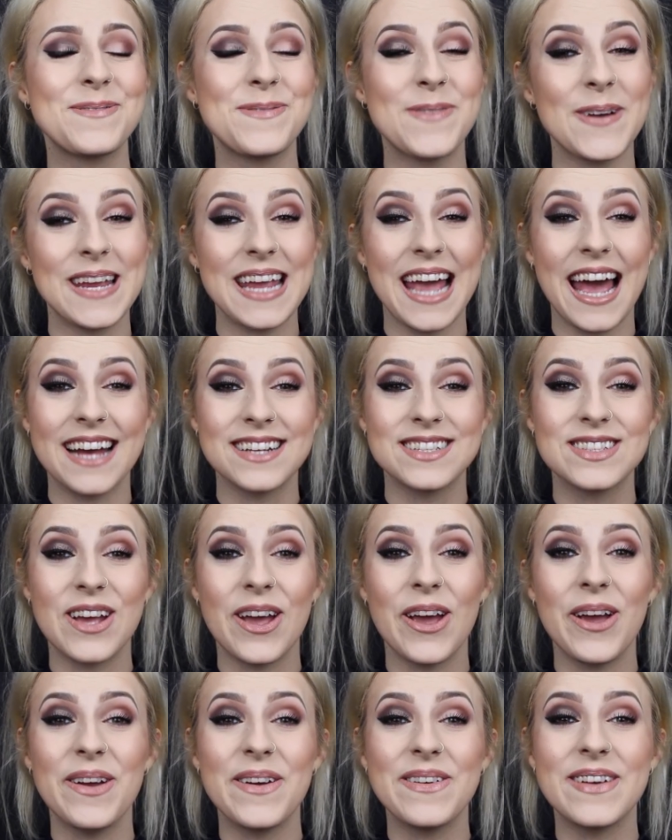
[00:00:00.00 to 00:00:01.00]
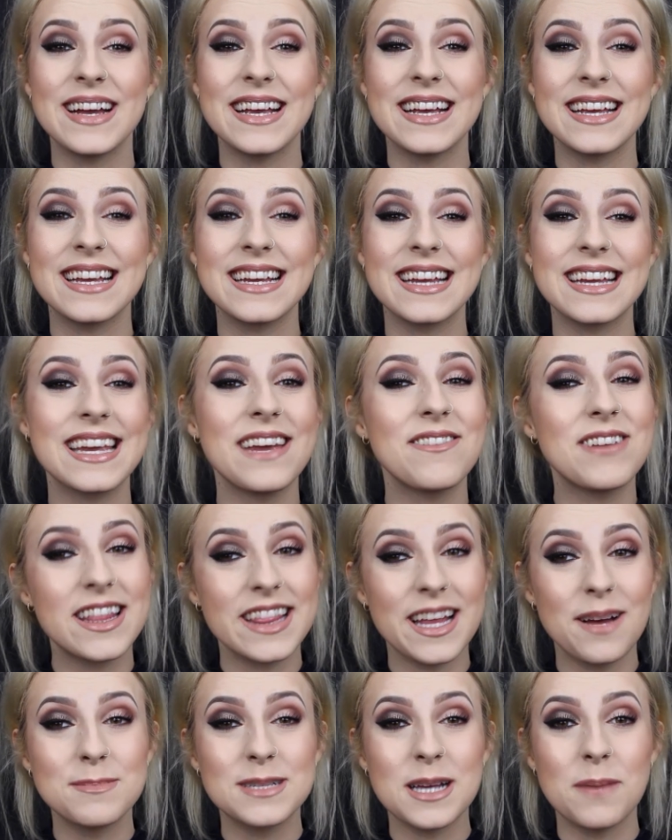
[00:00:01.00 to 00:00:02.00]
But yeah, so give it a
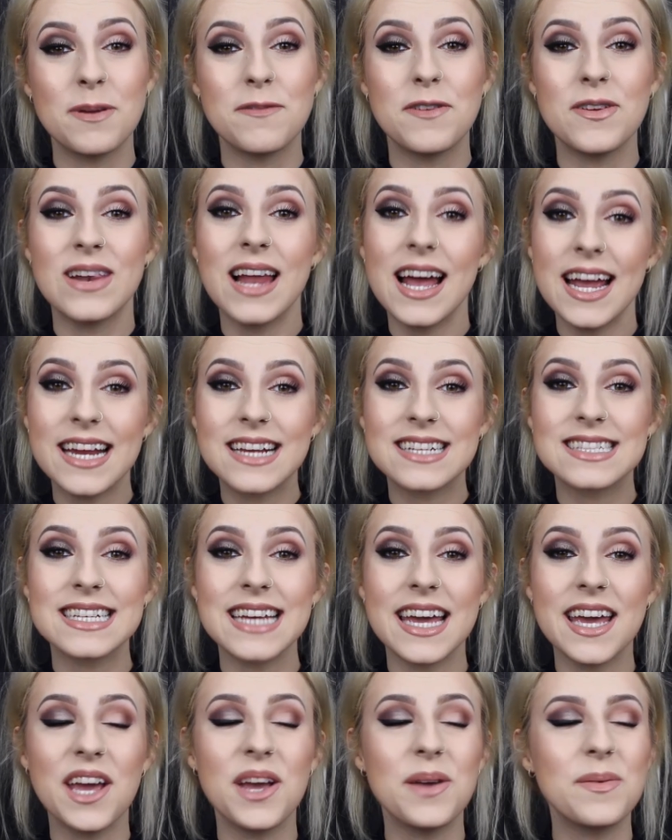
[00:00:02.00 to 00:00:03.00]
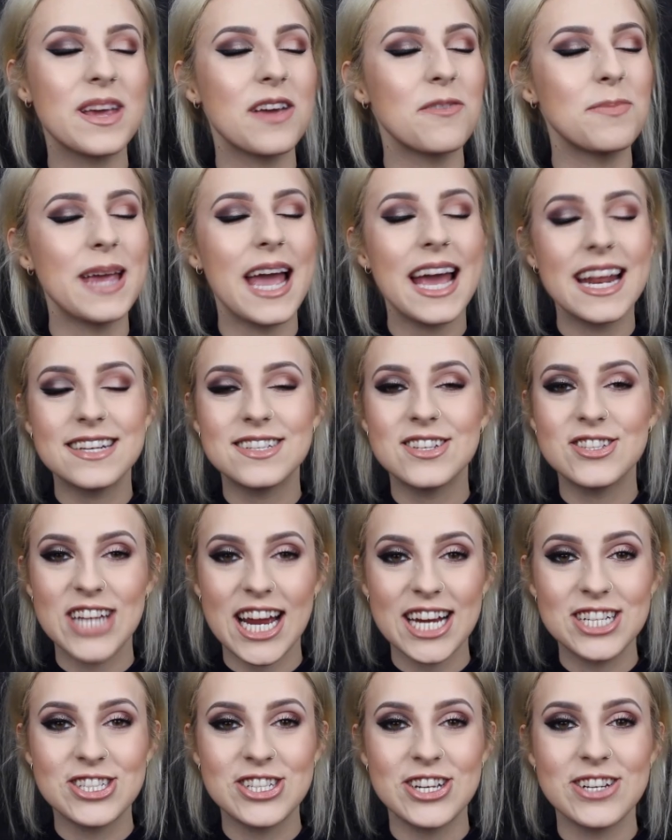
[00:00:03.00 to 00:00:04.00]
thumbs up if you liked it. Give me any
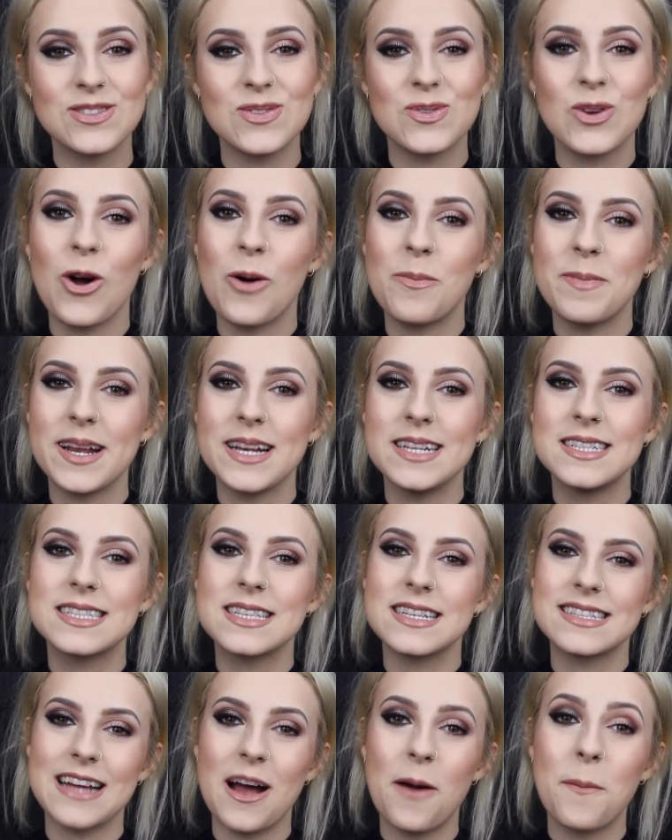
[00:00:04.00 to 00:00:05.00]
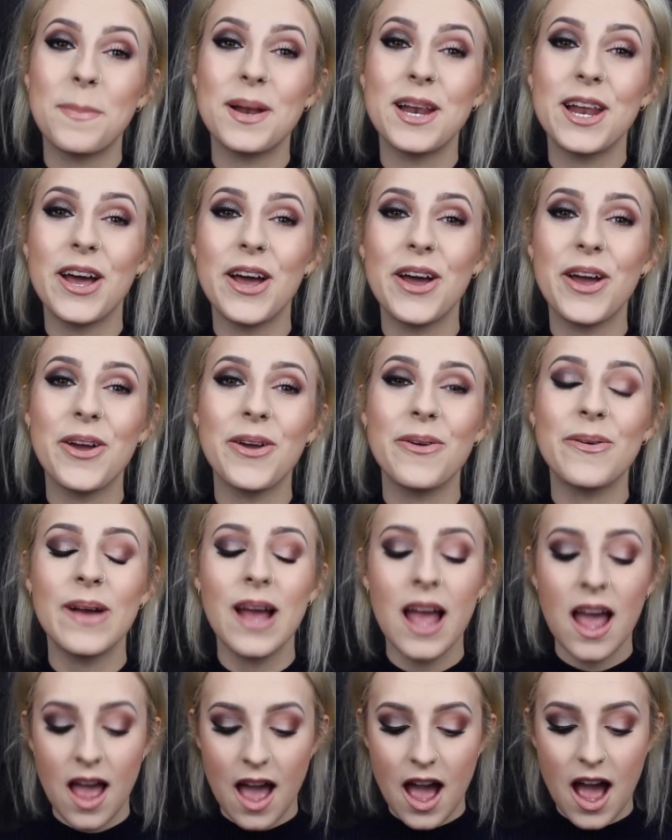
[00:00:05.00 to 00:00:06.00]
suggestions or comments down below.
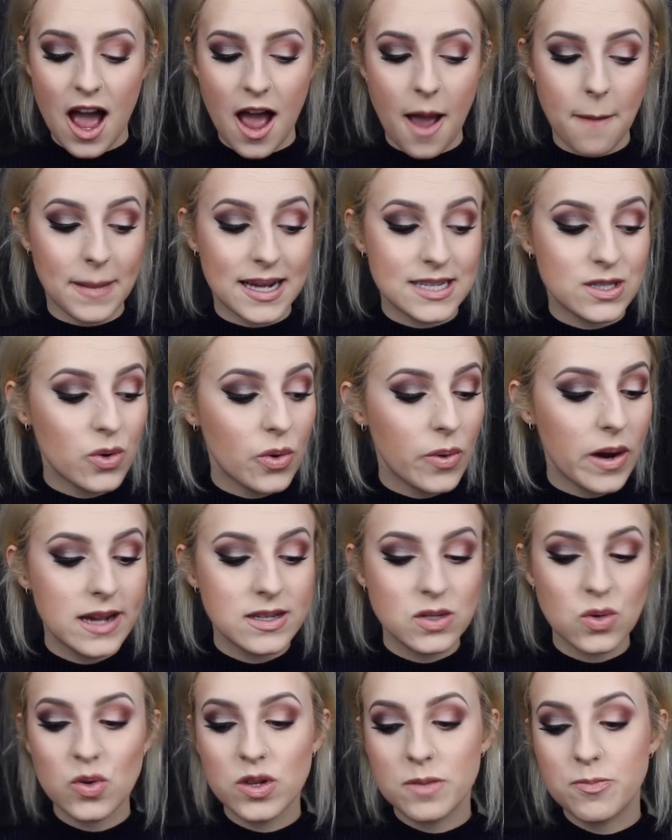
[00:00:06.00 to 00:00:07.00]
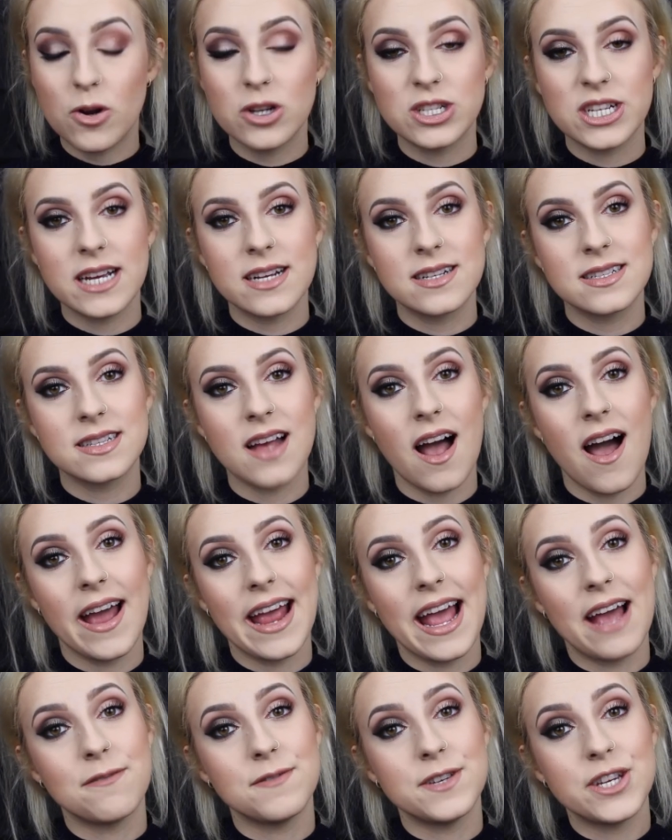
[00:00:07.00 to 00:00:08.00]
As always, all the products I
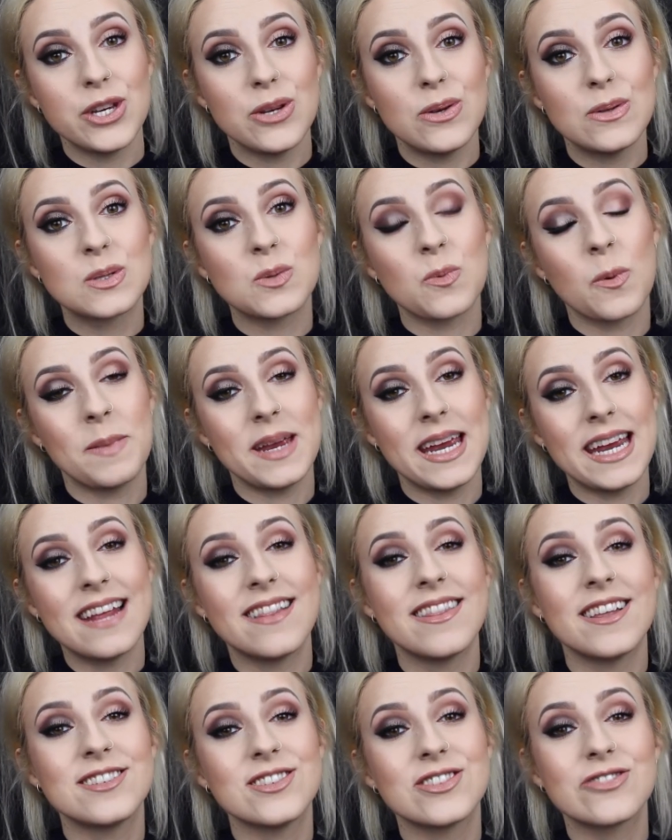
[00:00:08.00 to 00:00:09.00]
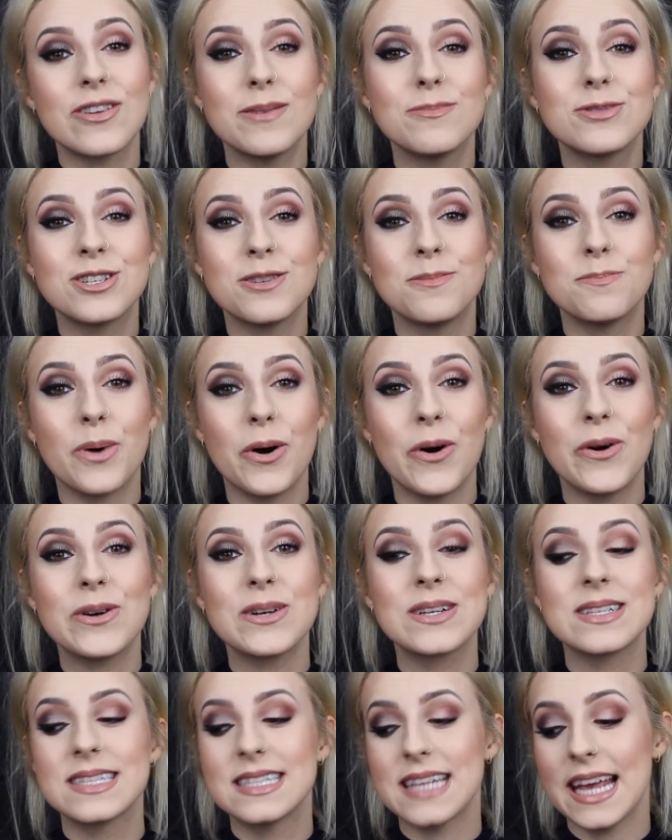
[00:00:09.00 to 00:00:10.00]
have used will be in the description
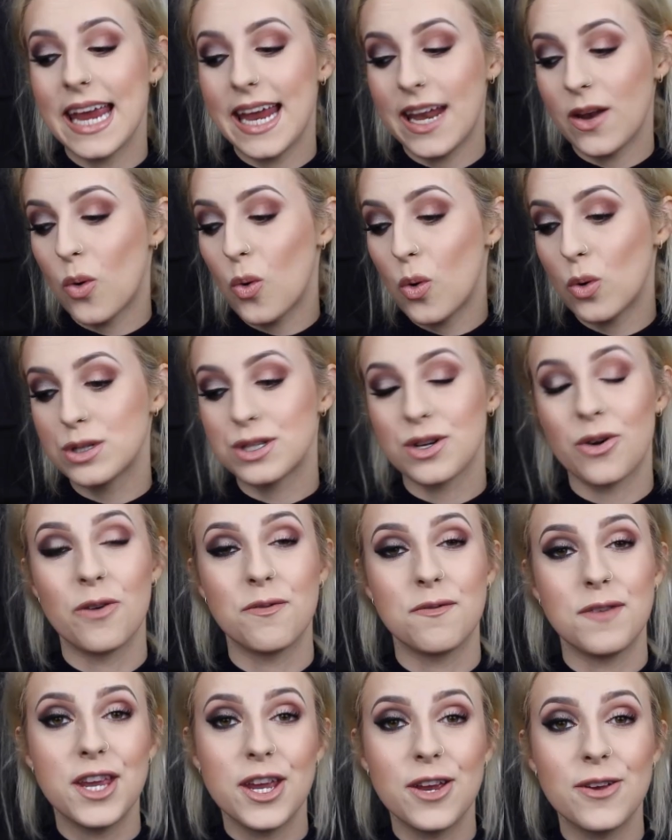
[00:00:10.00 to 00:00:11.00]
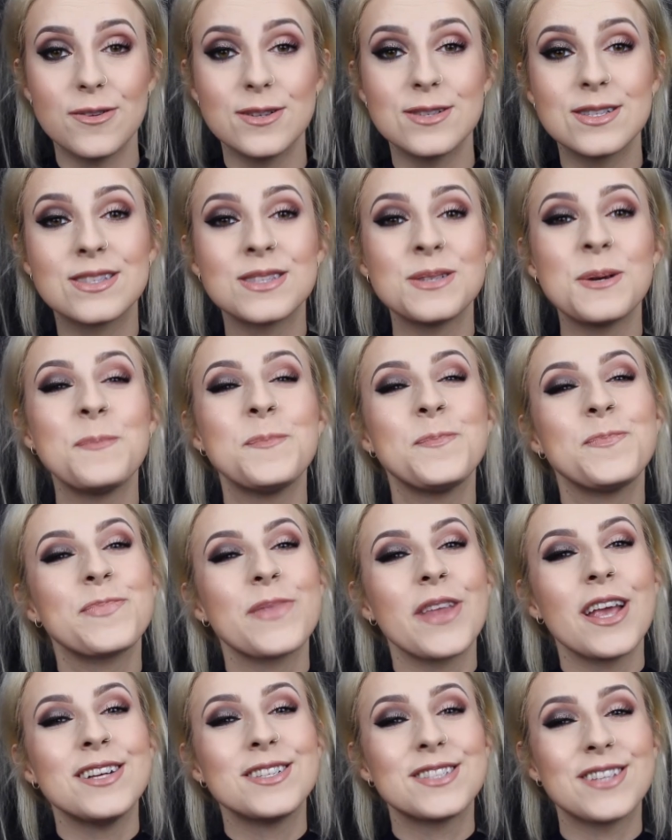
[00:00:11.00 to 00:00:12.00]
box in order of use.
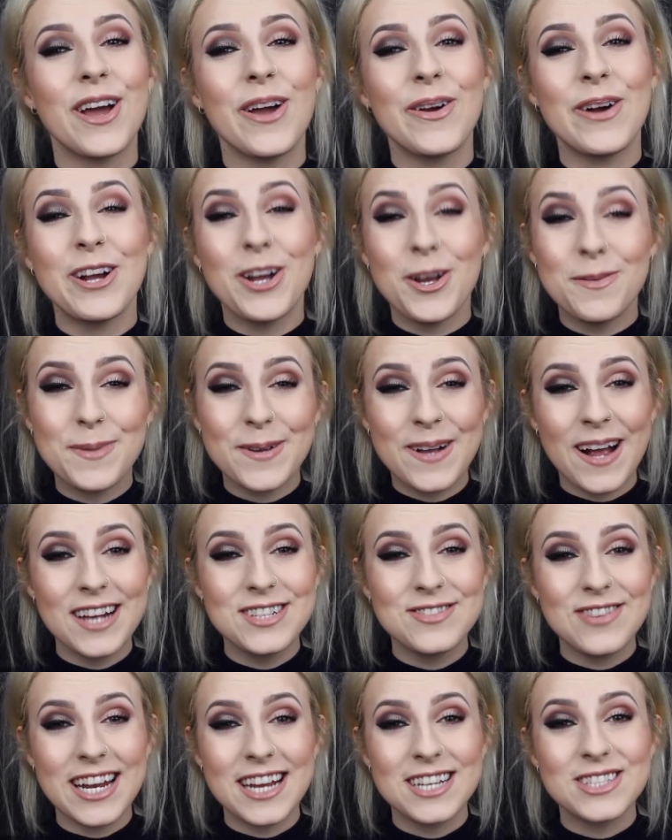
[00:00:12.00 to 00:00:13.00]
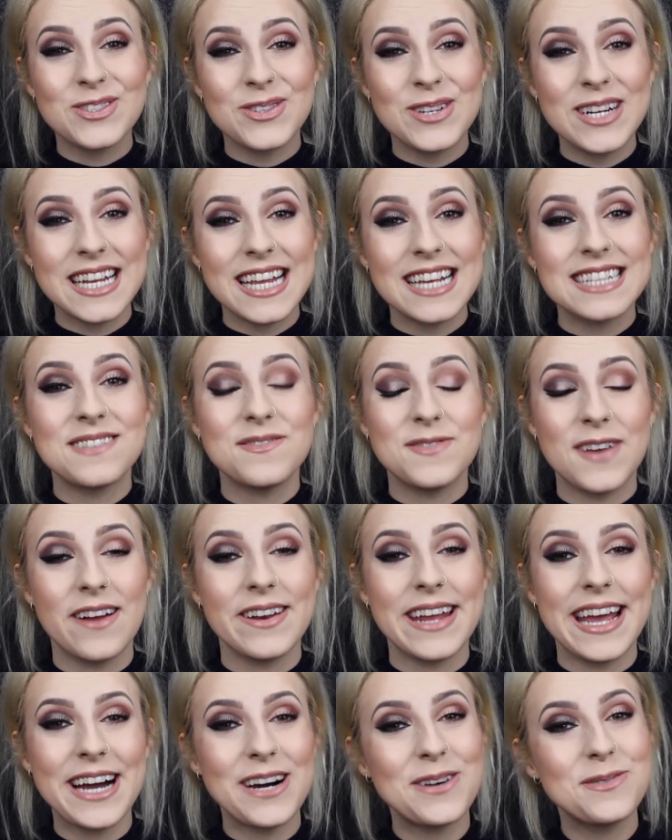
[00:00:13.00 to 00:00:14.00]
So I hope you guys really enjoyed this and
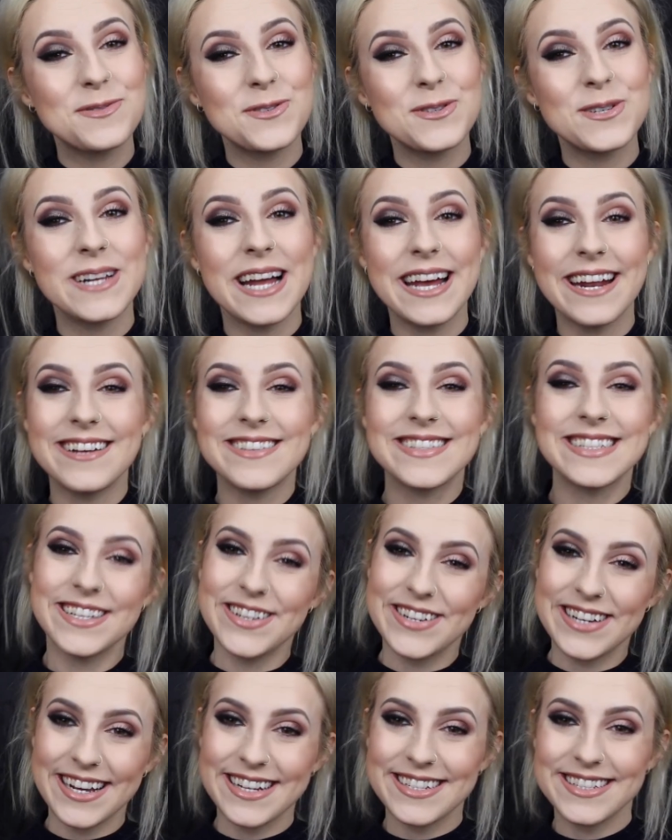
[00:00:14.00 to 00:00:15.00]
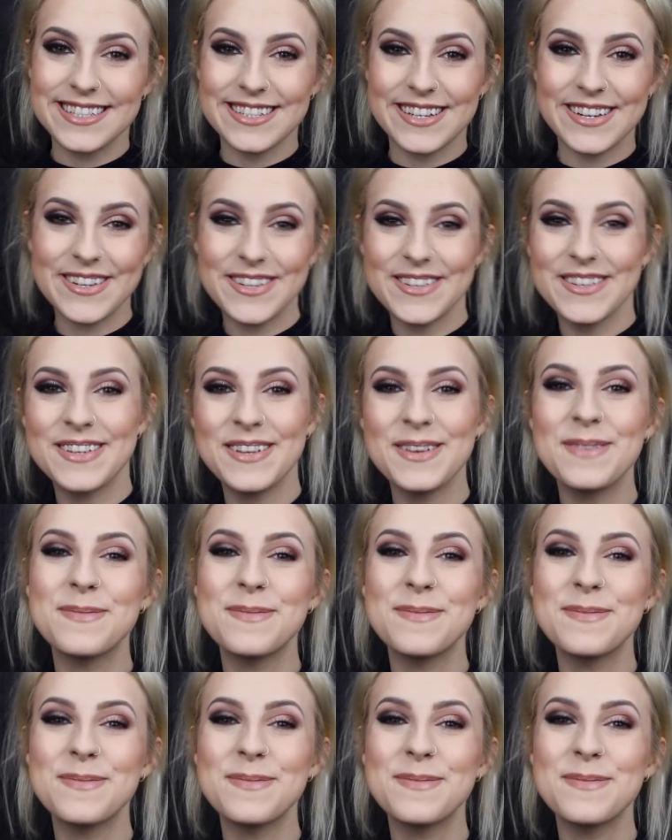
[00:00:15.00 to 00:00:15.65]
found it helpful, and I'll see you guys soon.